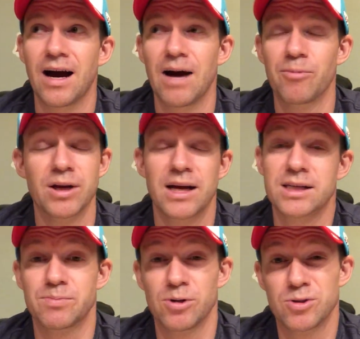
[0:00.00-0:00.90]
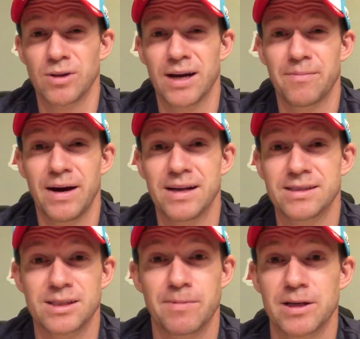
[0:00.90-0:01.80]
I'm really not exposed to a lot of pads,
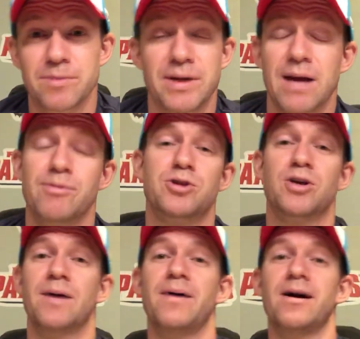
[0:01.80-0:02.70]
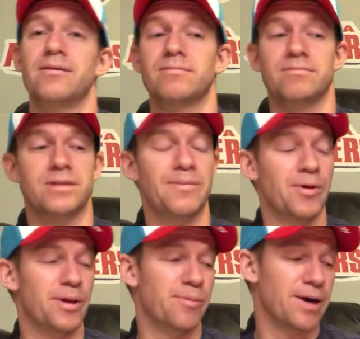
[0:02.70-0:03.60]
and especially being able to try them out,
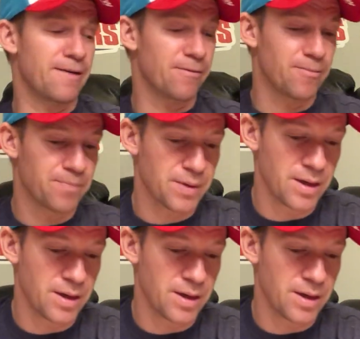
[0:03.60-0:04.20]
demo them, whatever.